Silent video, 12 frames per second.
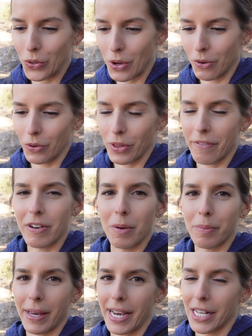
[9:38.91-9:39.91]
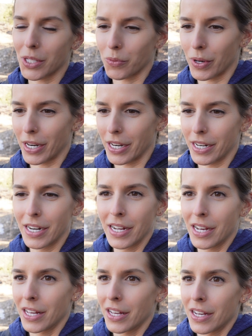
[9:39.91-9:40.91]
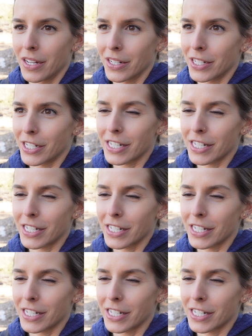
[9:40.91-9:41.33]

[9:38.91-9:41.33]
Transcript: you live in a place where you're